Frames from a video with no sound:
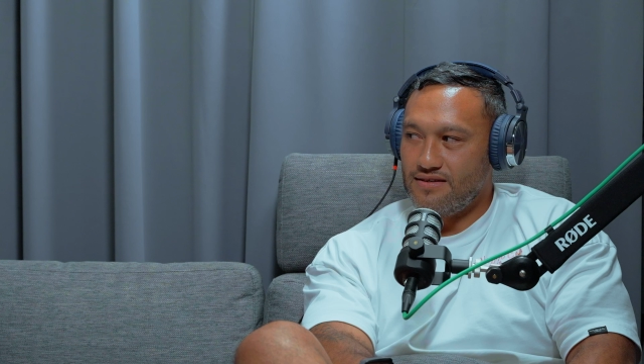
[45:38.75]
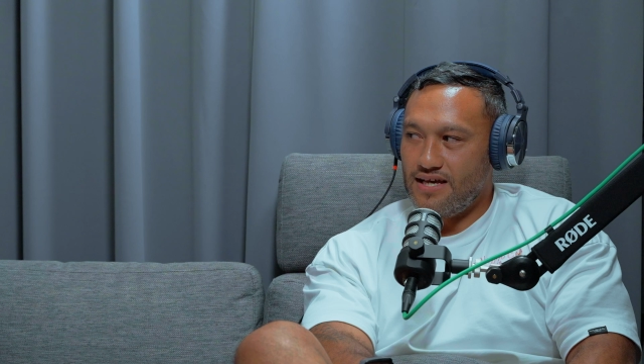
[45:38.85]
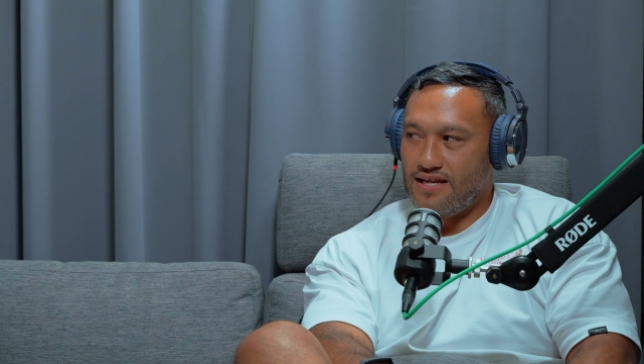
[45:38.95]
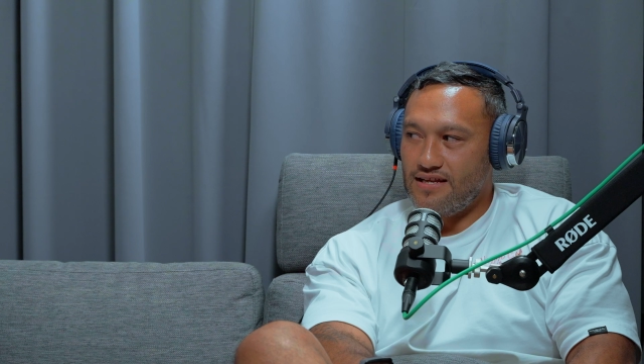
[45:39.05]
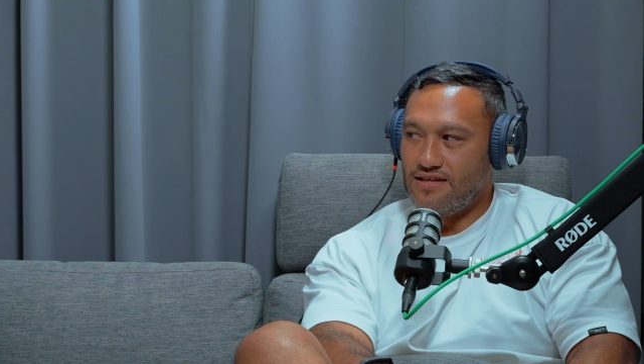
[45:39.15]

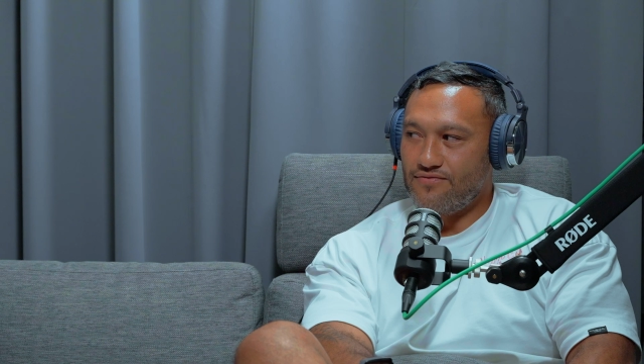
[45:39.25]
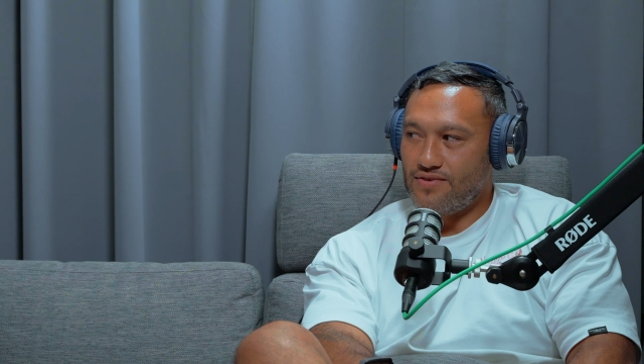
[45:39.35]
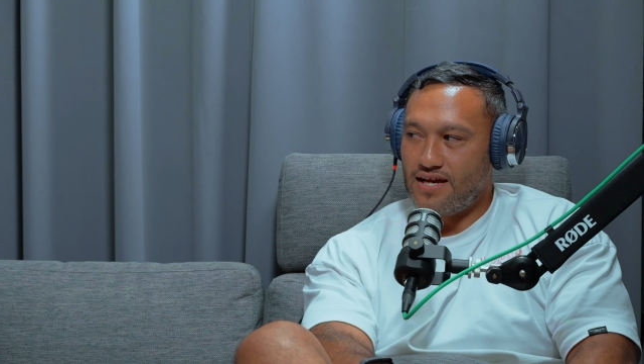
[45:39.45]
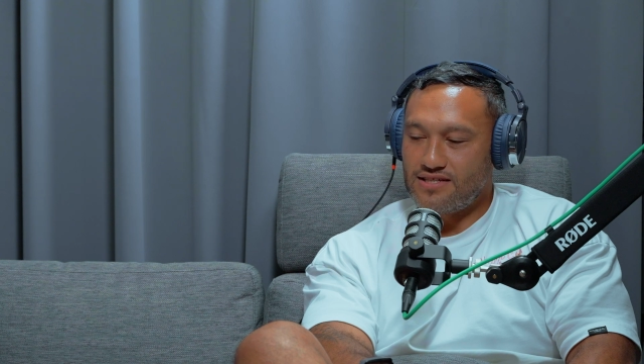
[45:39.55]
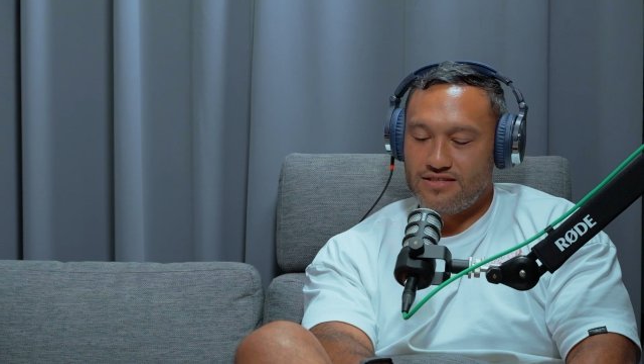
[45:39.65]
and then you've
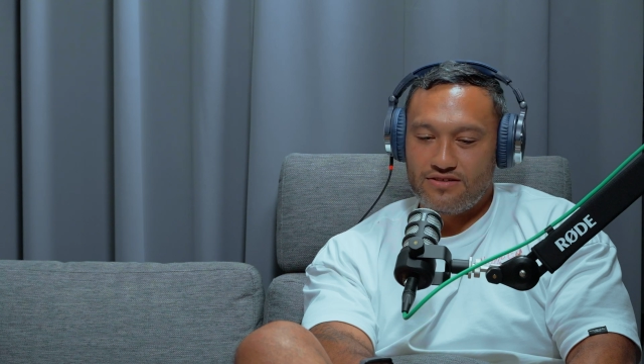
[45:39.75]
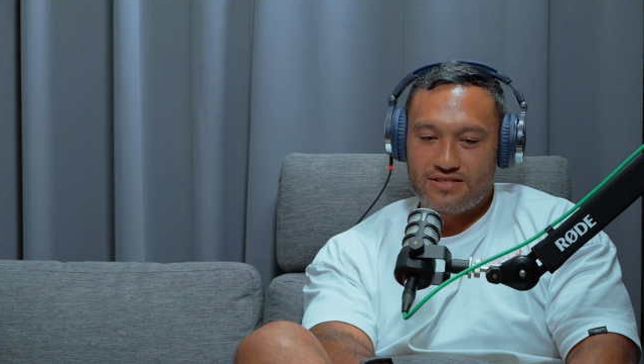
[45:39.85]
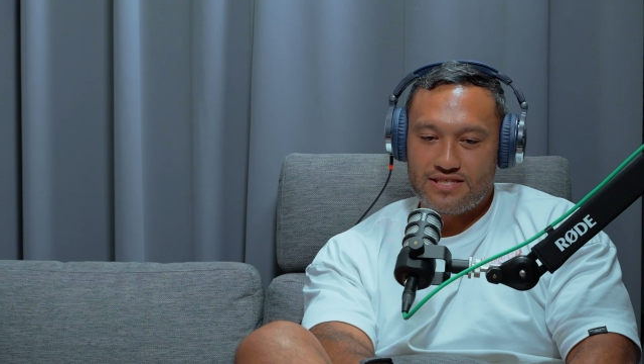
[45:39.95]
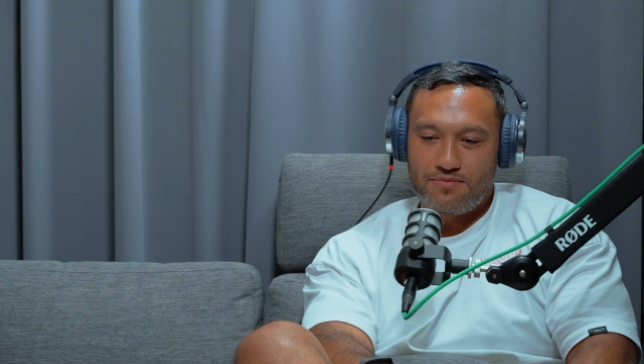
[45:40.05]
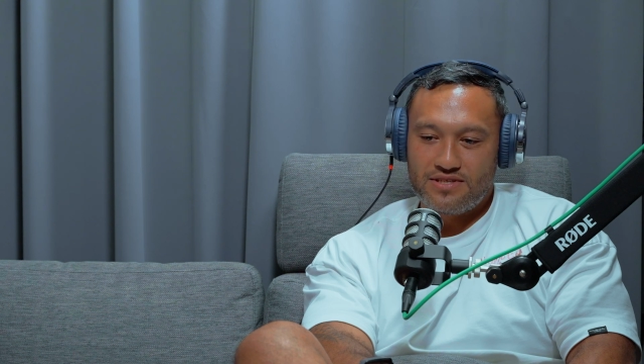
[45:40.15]
actually
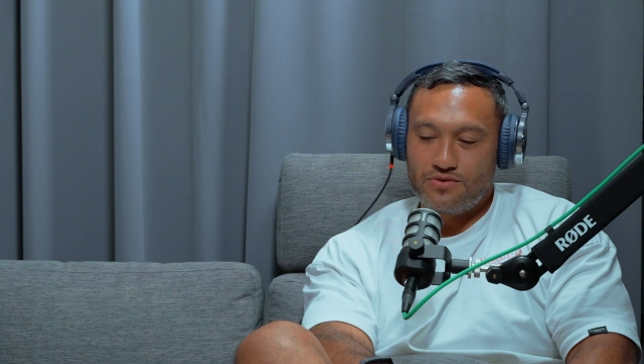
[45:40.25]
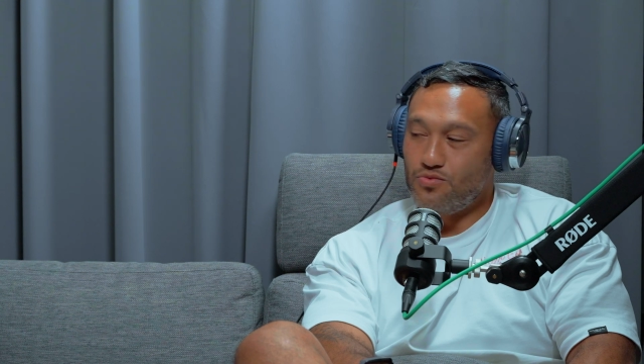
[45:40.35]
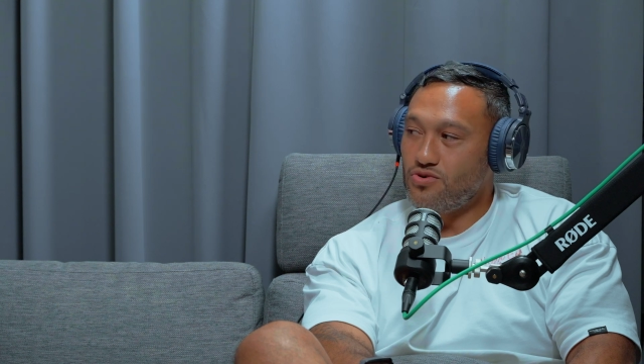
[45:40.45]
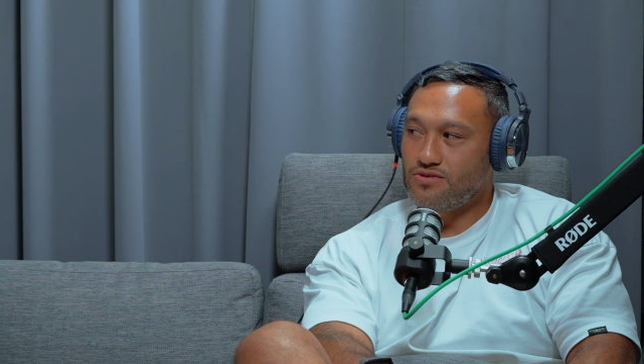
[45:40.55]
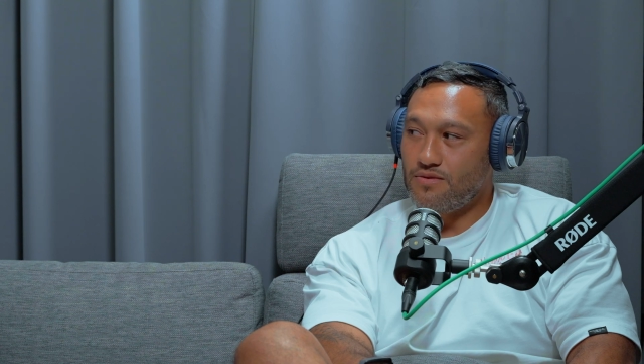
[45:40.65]
got something to
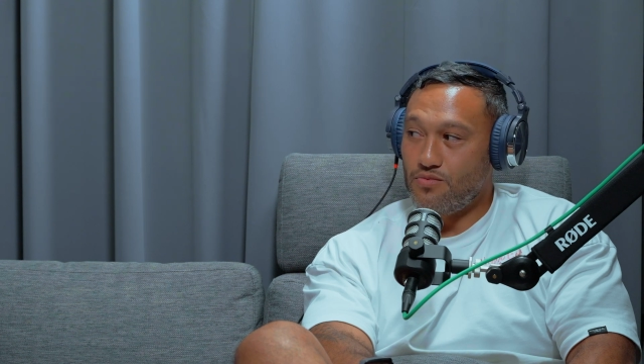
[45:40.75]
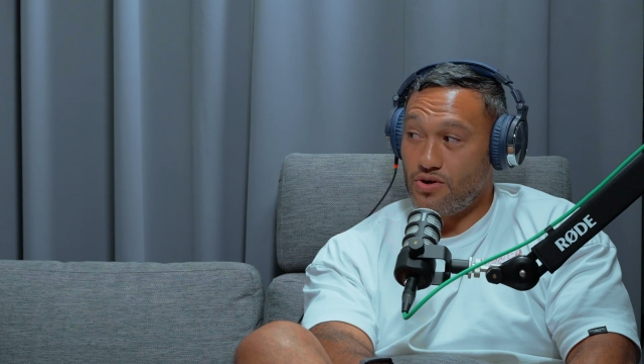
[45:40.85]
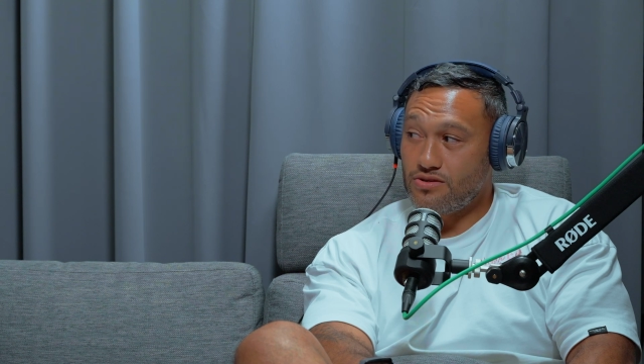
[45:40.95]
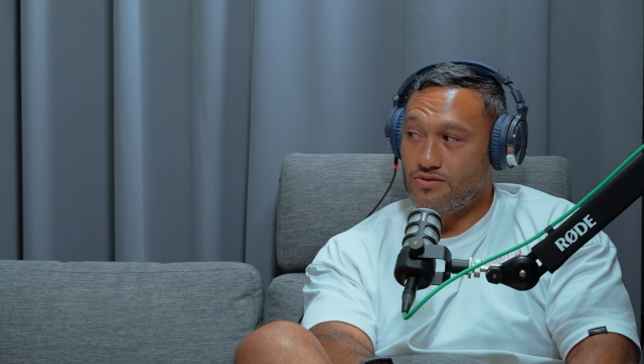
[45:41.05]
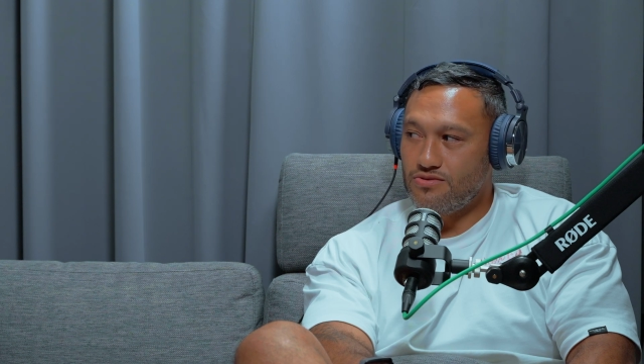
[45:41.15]

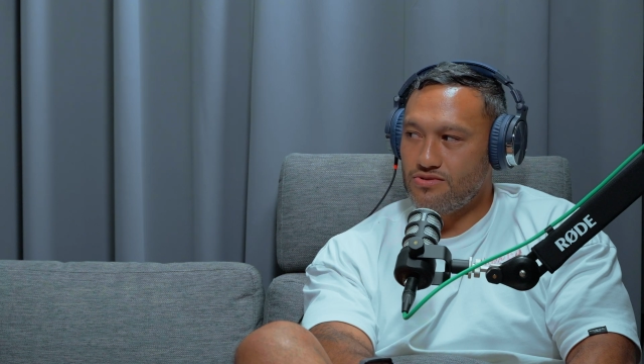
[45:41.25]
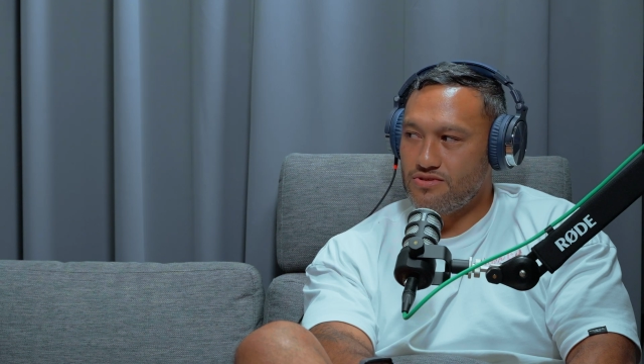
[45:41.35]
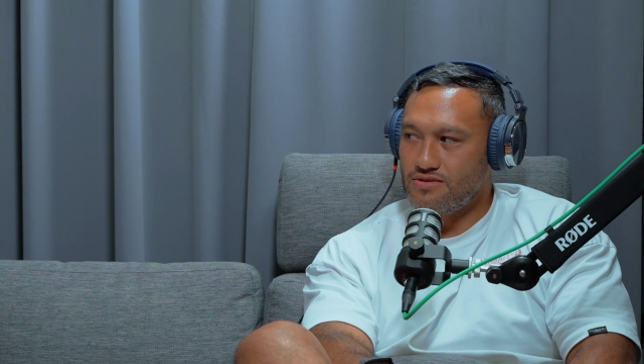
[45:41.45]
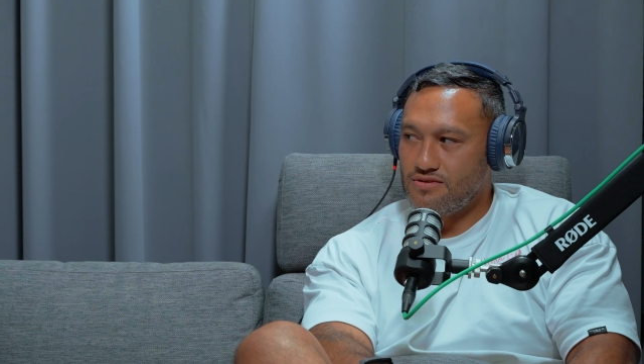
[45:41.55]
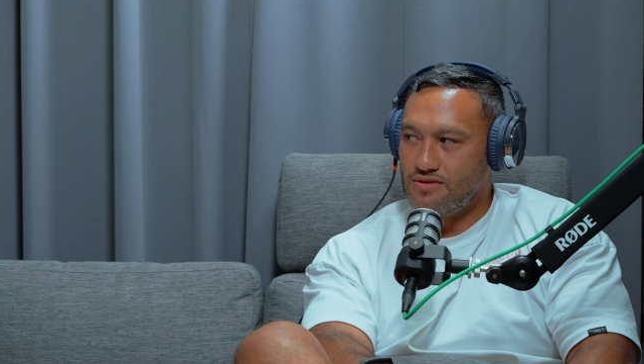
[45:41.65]
work towards.